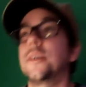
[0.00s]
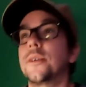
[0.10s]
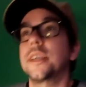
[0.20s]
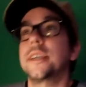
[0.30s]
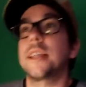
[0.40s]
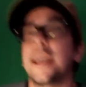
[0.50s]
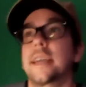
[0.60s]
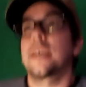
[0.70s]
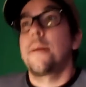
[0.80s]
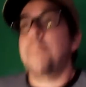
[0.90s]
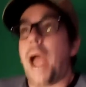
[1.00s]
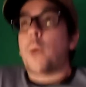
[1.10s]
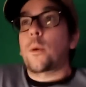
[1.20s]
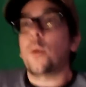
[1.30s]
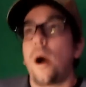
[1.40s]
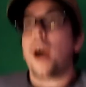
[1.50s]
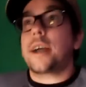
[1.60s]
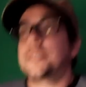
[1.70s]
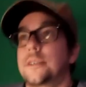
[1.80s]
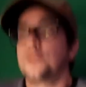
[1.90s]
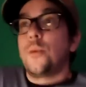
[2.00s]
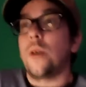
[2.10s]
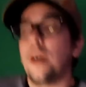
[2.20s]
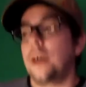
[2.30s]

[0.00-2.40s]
literally like power walks to